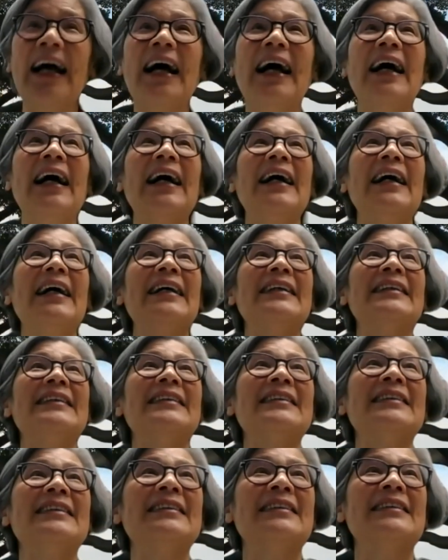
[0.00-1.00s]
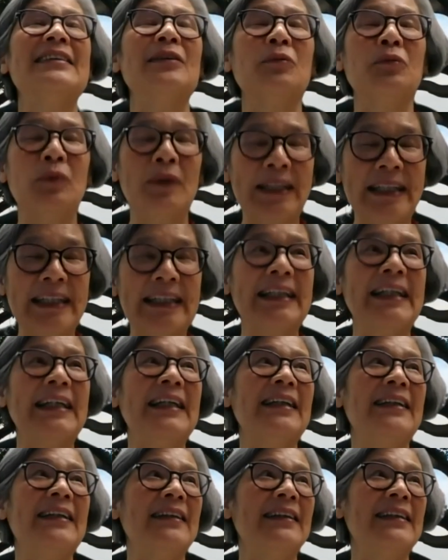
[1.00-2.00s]
And the
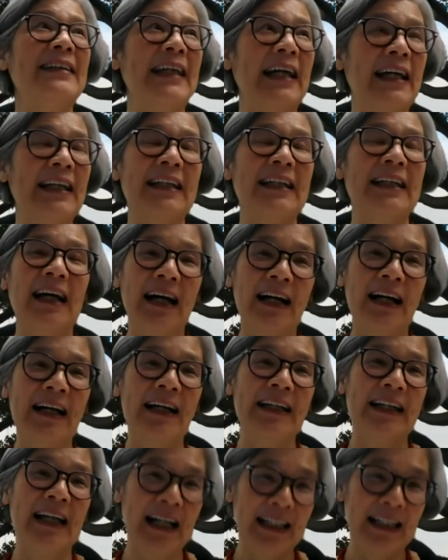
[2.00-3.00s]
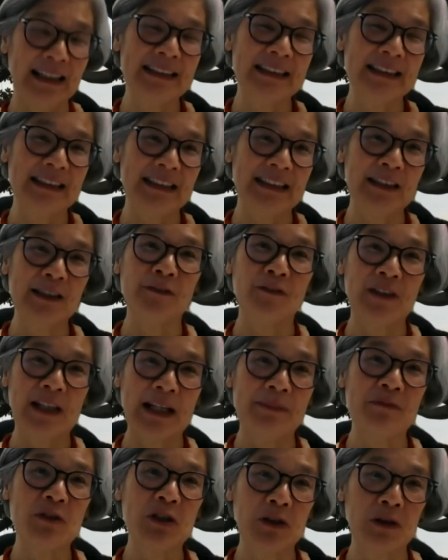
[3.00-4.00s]
week that I asked each of
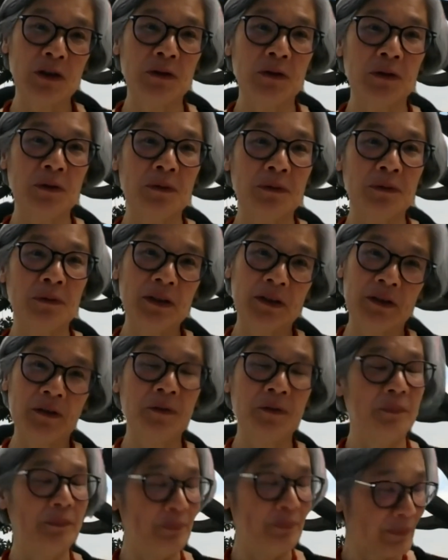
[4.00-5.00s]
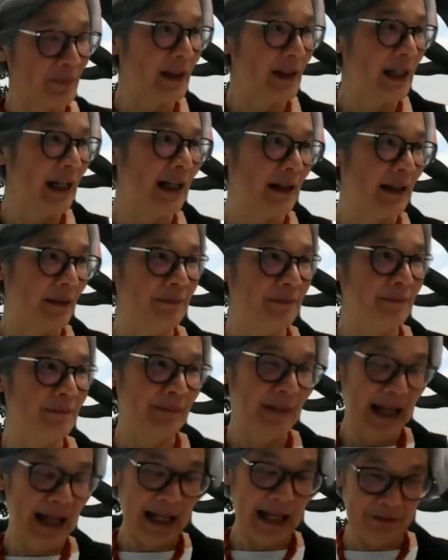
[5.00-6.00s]
them to,
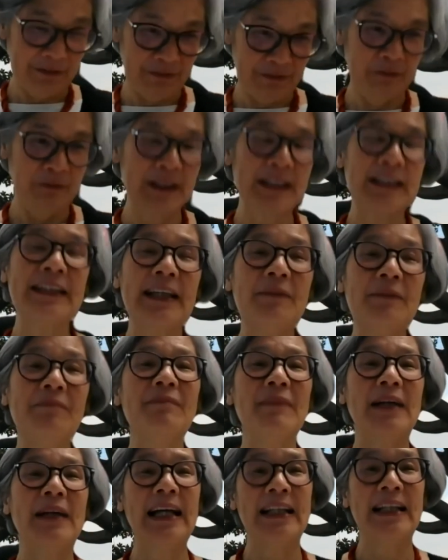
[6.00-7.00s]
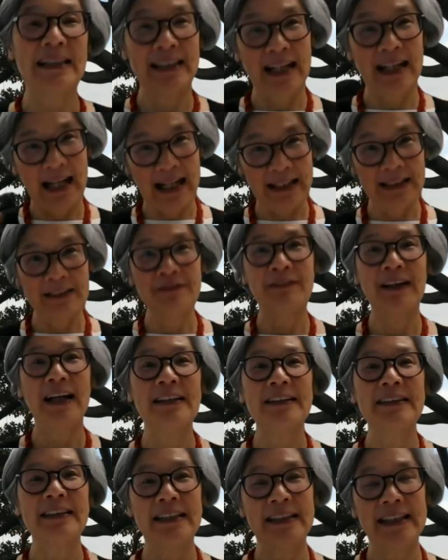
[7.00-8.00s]
have with them an
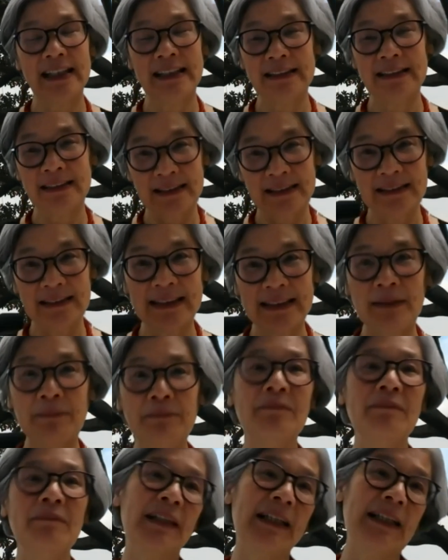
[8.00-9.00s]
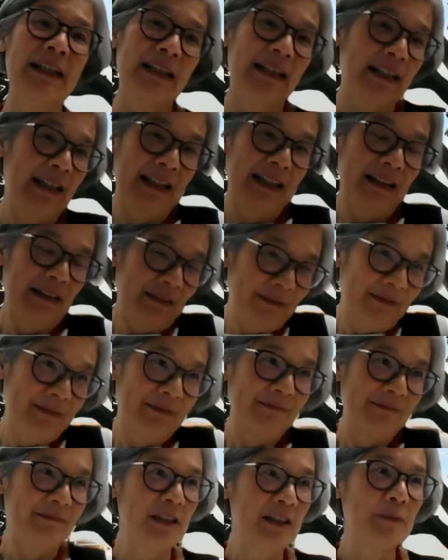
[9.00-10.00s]
artifact that has some
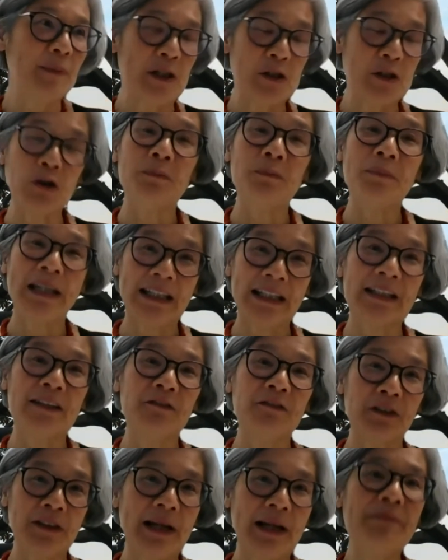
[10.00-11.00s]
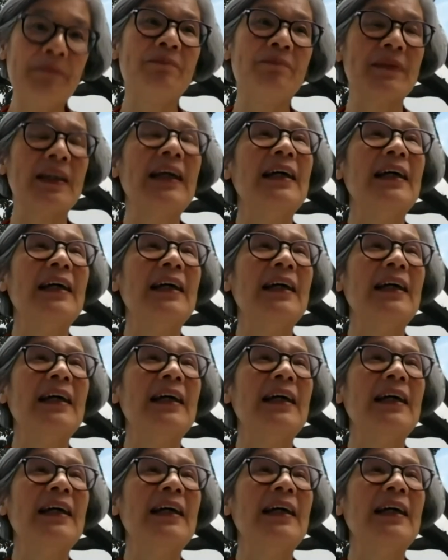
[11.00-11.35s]
special meaning for them,